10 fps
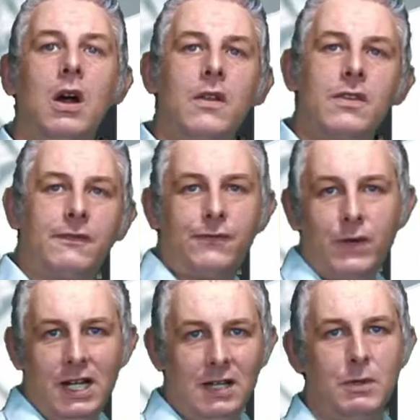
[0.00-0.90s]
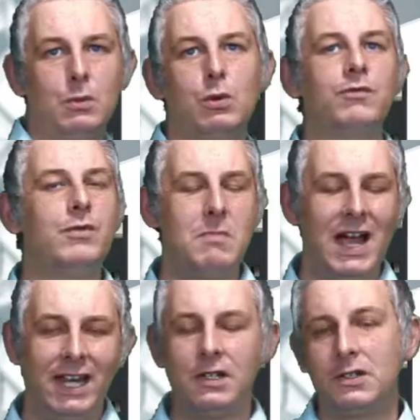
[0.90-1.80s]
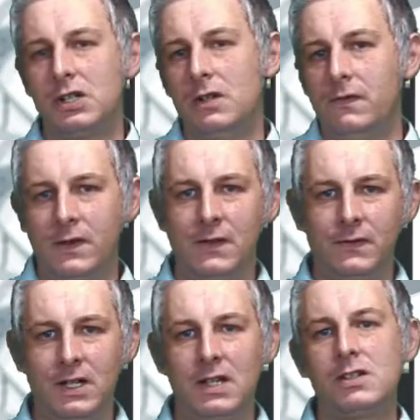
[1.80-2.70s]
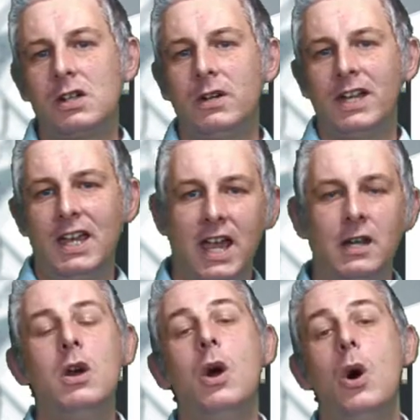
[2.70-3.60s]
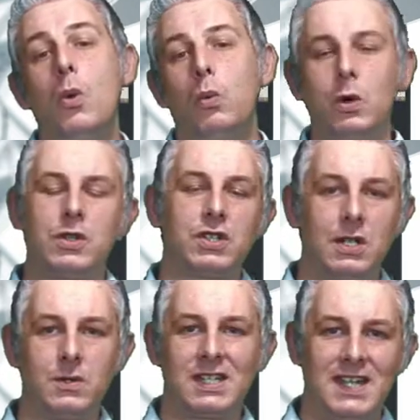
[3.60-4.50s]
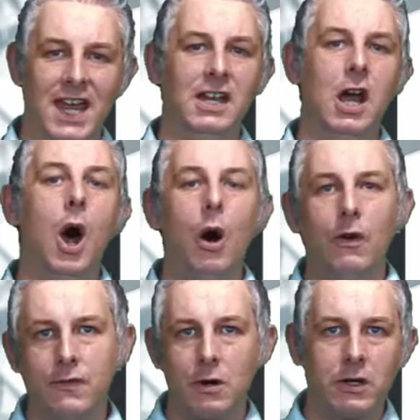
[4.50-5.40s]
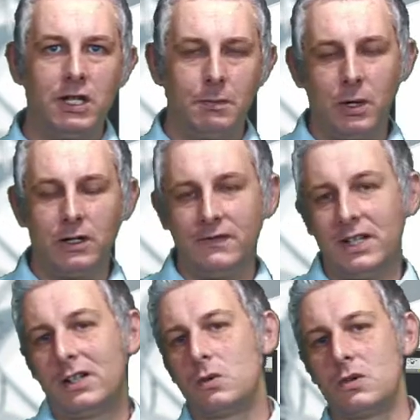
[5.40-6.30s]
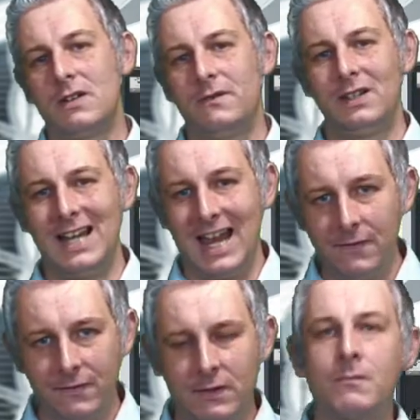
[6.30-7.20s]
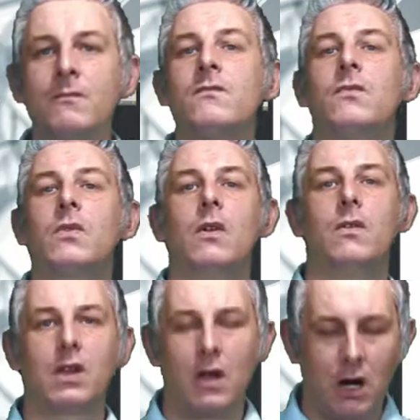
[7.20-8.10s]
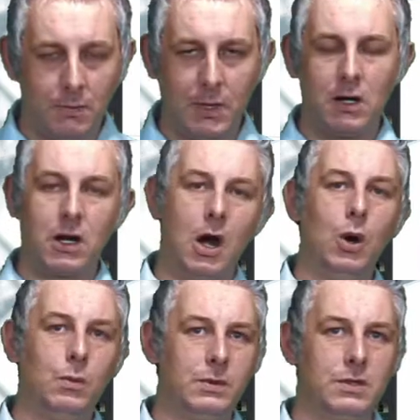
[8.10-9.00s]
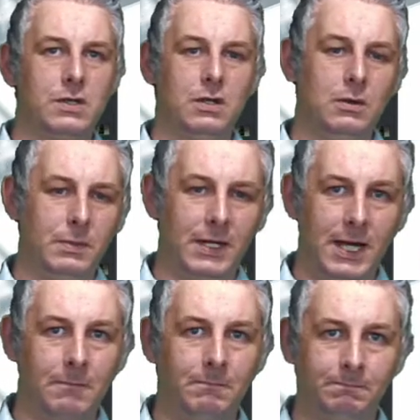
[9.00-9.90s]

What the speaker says: The free limit will remain at 250, so again, once those 10 over-occupied vehicles have left, the car park opens up again.